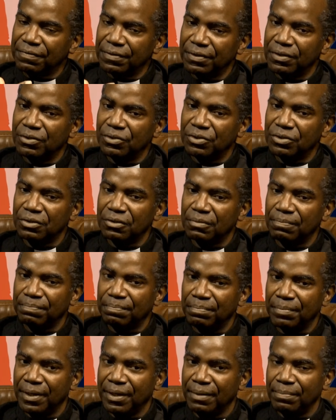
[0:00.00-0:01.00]
leadership
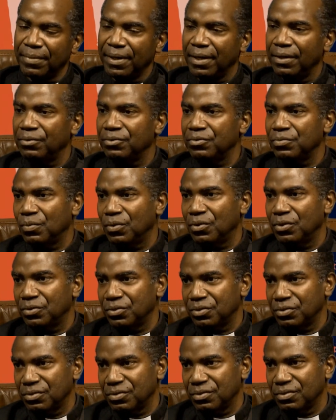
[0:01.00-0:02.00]
made matters
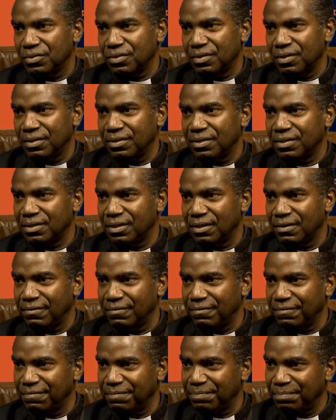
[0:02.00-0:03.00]
worse instead
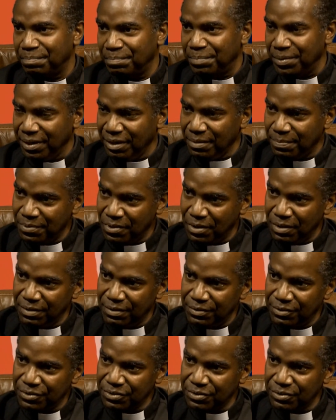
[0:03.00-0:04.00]
of being a part of
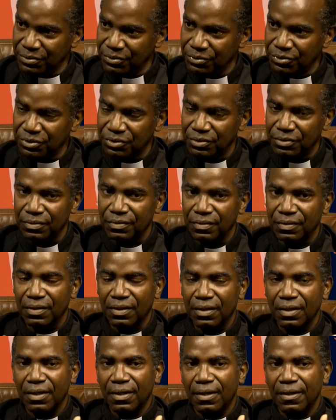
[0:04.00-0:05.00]
the solution.
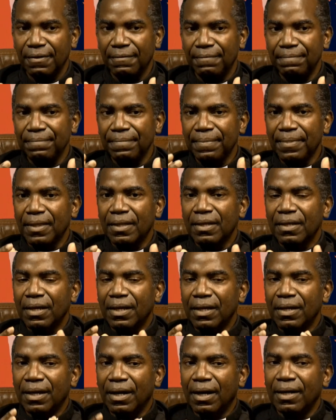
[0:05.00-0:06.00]

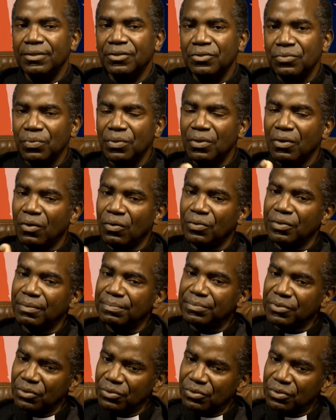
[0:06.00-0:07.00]
And I just want to hold up
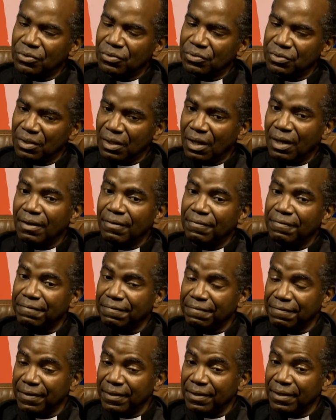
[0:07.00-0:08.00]
Tutu's
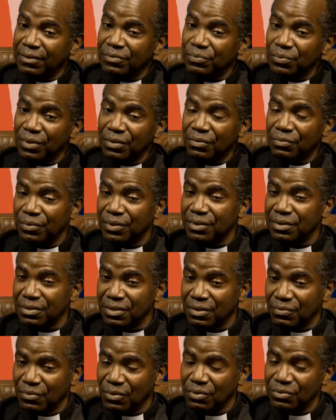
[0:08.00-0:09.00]
life, and that's one of the reasons I
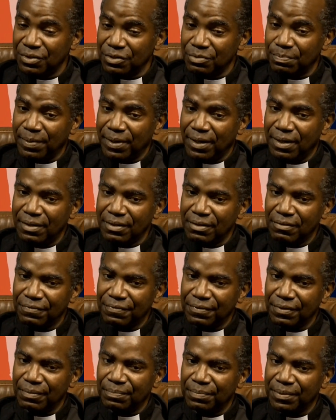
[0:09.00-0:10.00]
wrote this
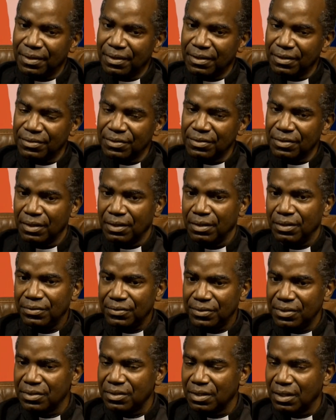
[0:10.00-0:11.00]
biography, because here
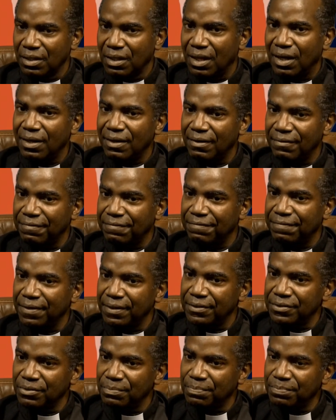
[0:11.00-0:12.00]
is a life
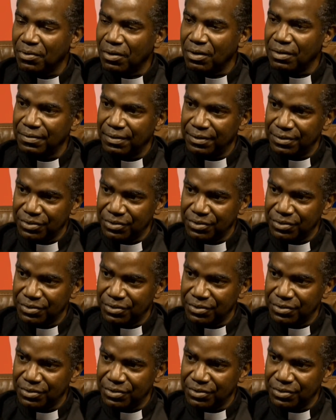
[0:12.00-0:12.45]
that's a part of the